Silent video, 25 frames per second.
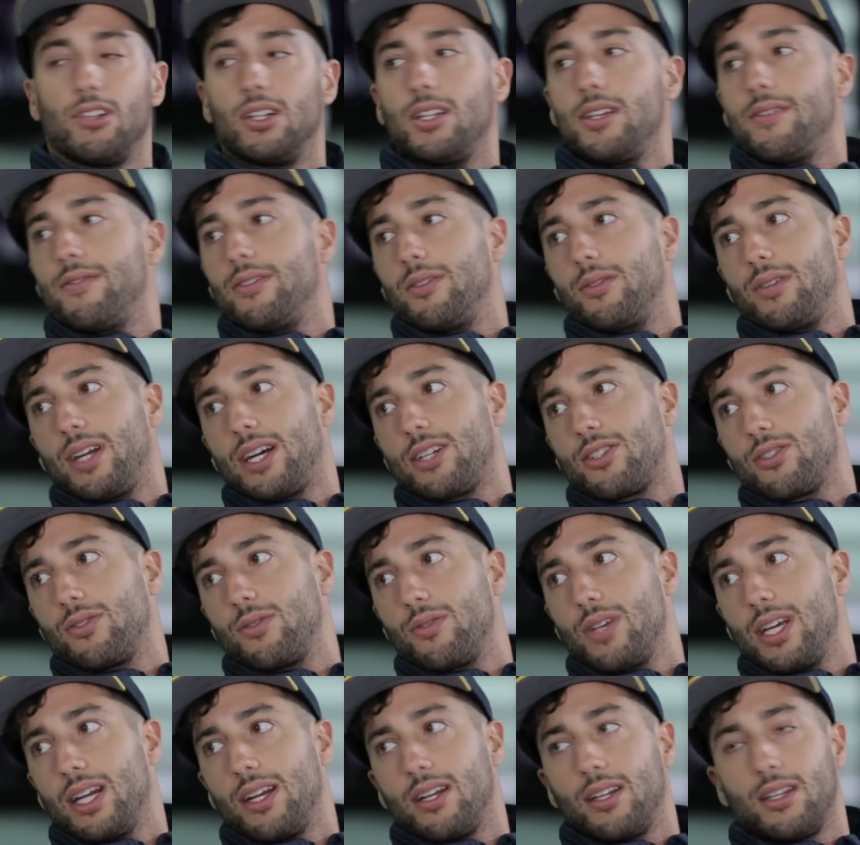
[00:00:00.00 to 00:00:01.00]
really feel
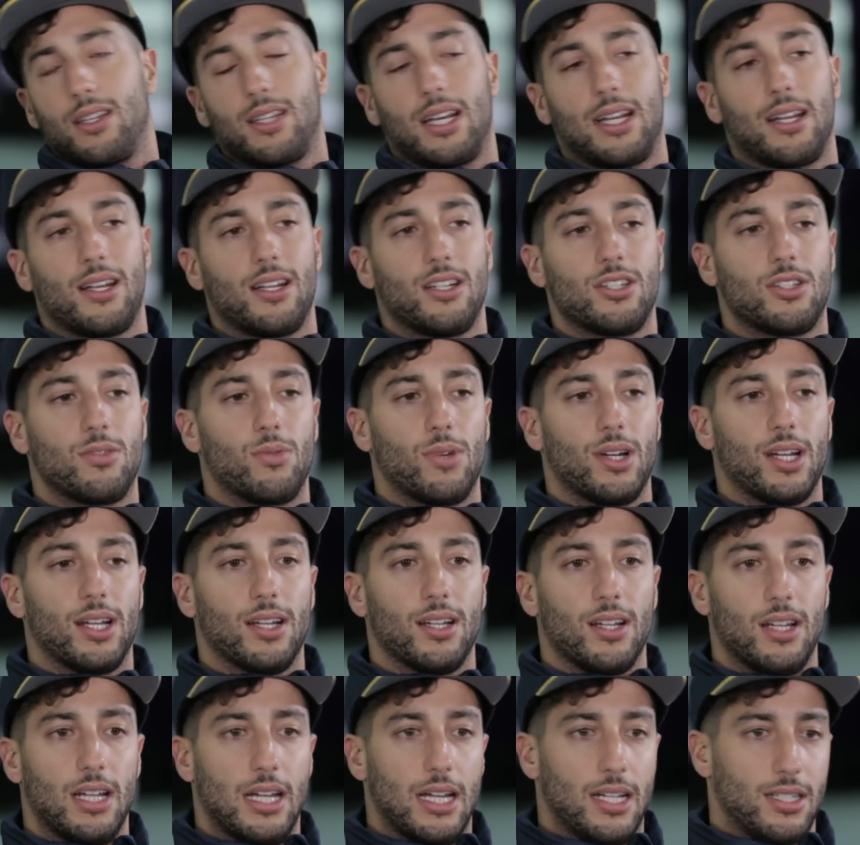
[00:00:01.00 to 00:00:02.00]
natural yet at that age, where
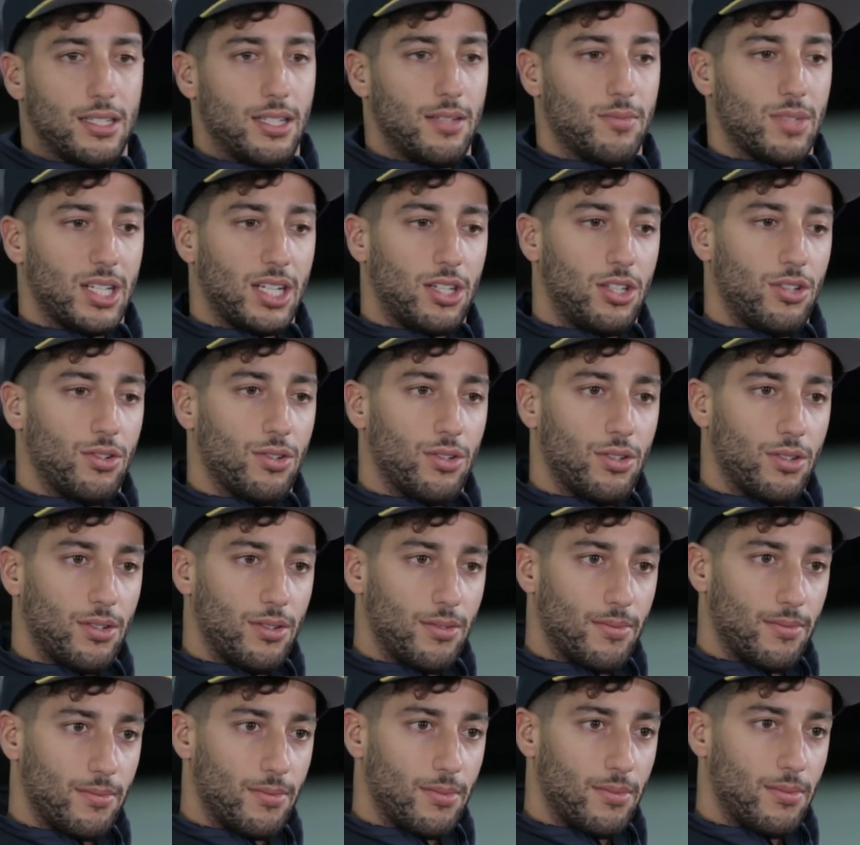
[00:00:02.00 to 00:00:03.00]
it seems like
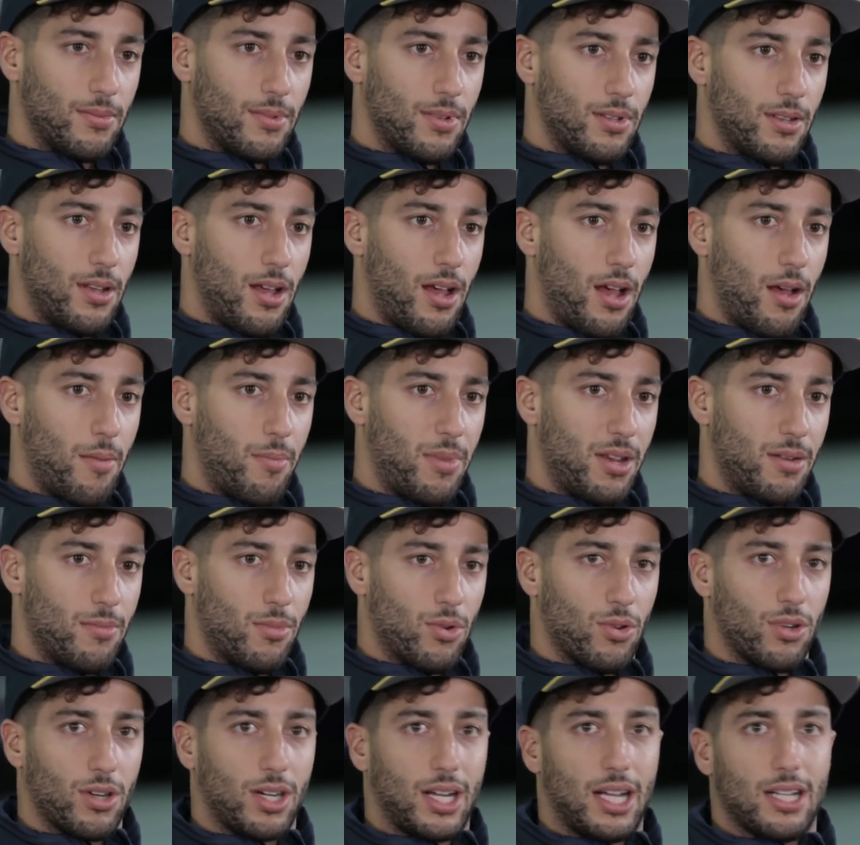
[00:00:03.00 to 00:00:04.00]
you're a bit
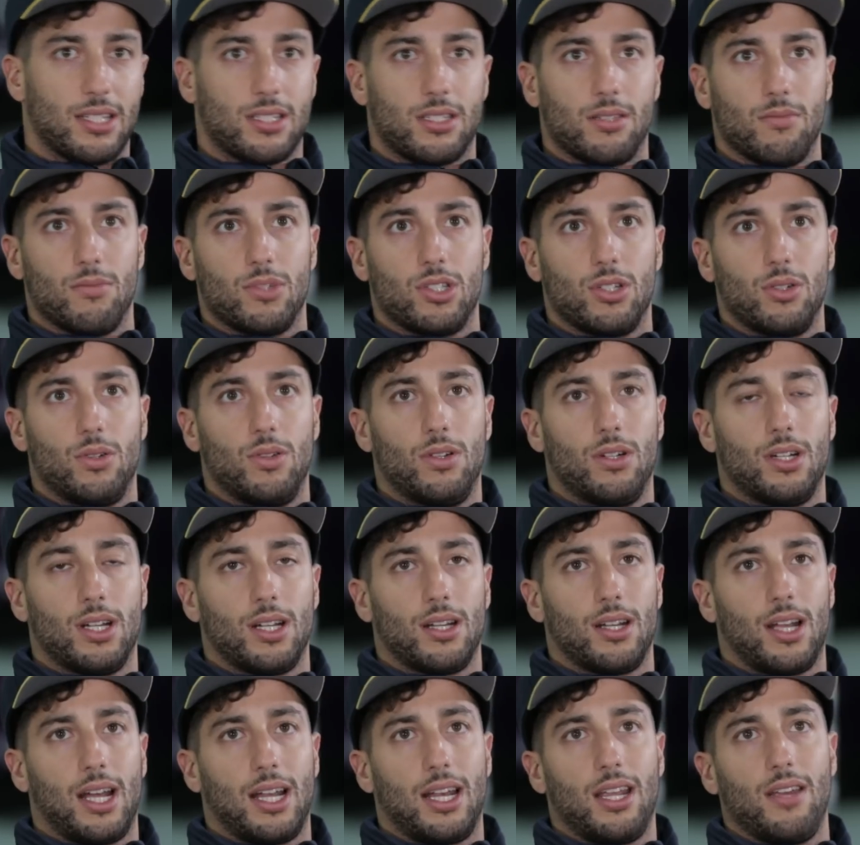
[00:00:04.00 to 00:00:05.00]
more accustomed to it
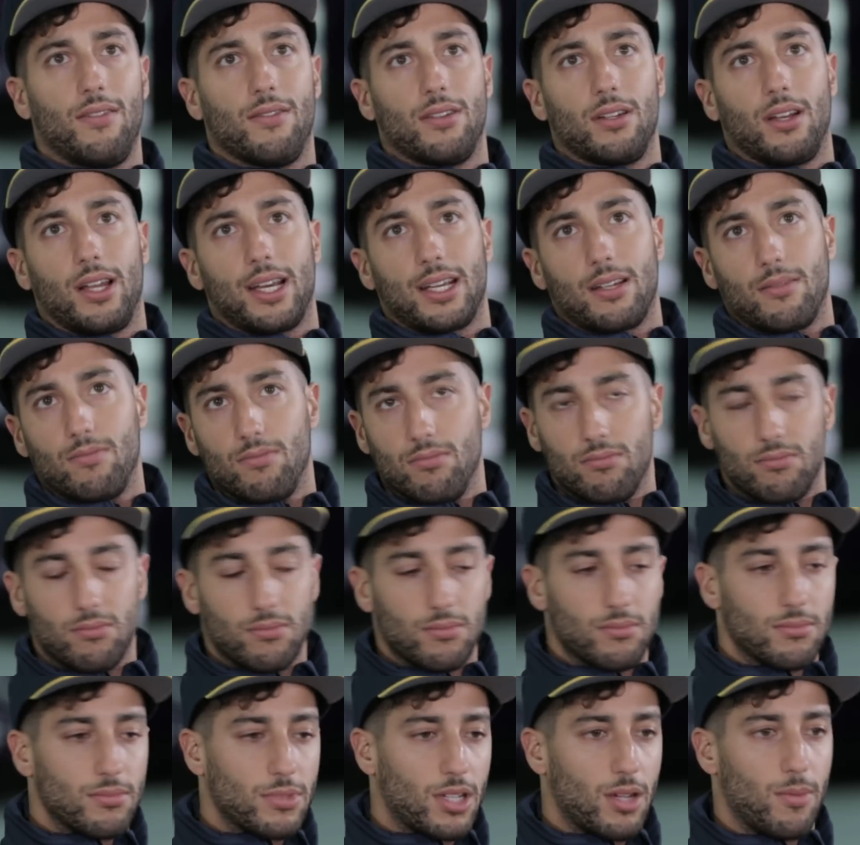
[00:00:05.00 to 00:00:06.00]
and even like
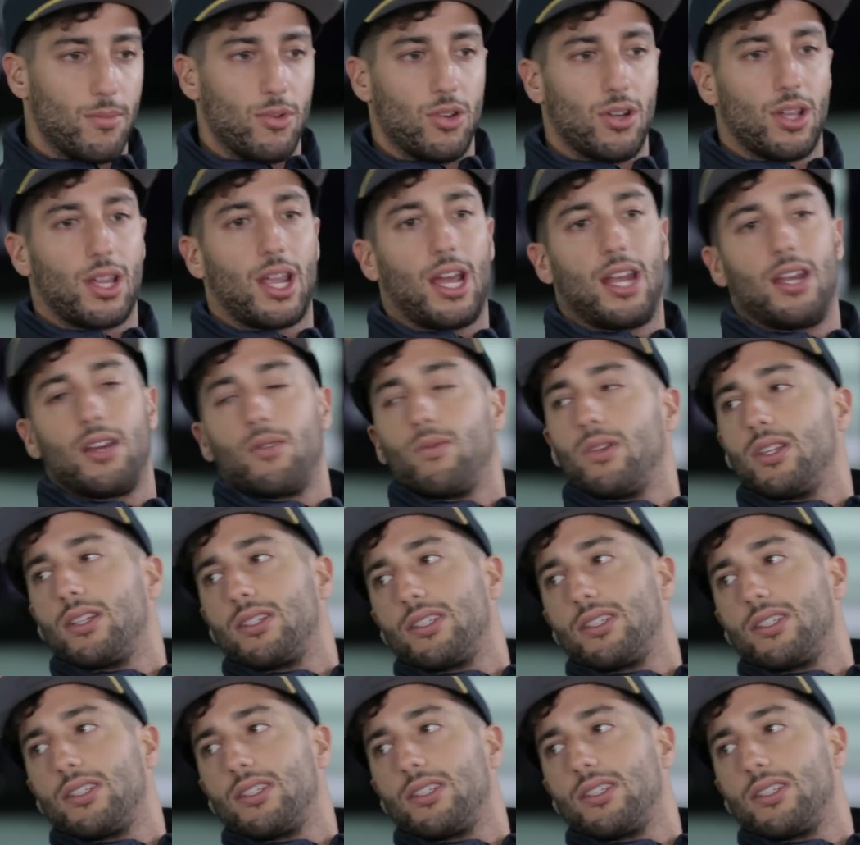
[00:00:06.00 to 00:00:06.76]
communicating with